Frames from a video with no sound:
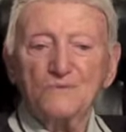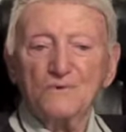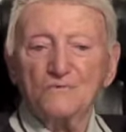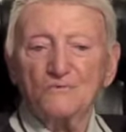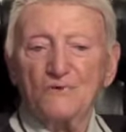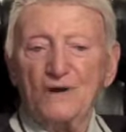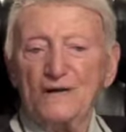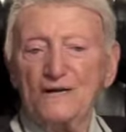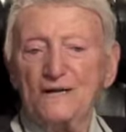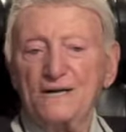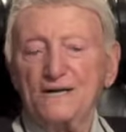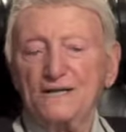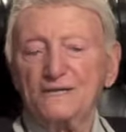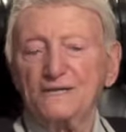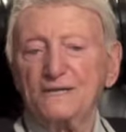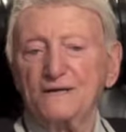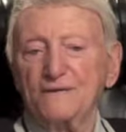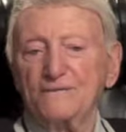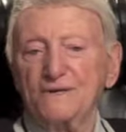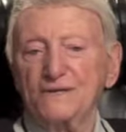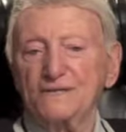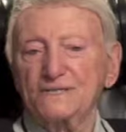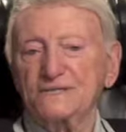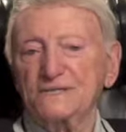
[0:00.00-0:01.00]
we're ready to
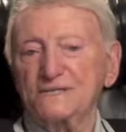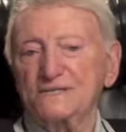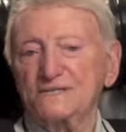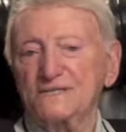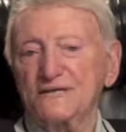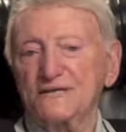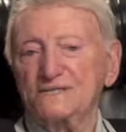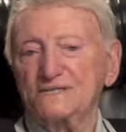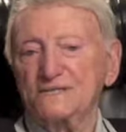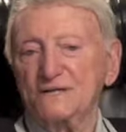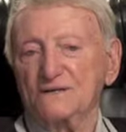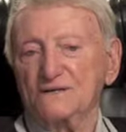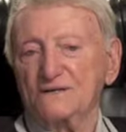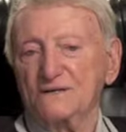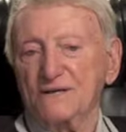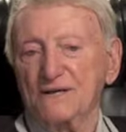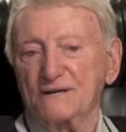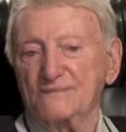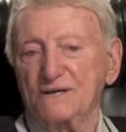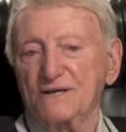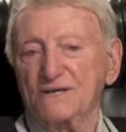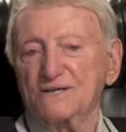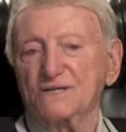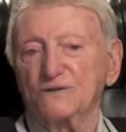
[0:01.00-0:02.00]
come into things are
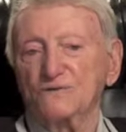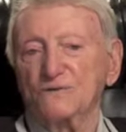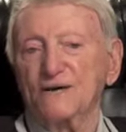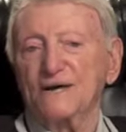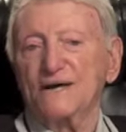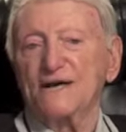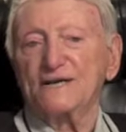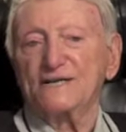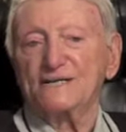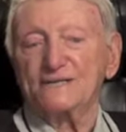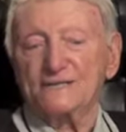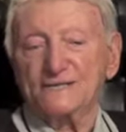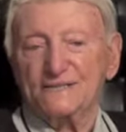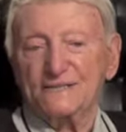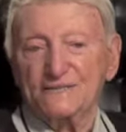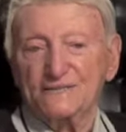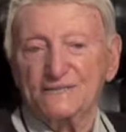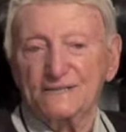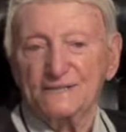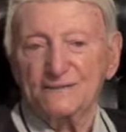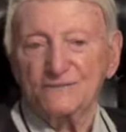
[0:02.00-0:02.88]
coming to an end.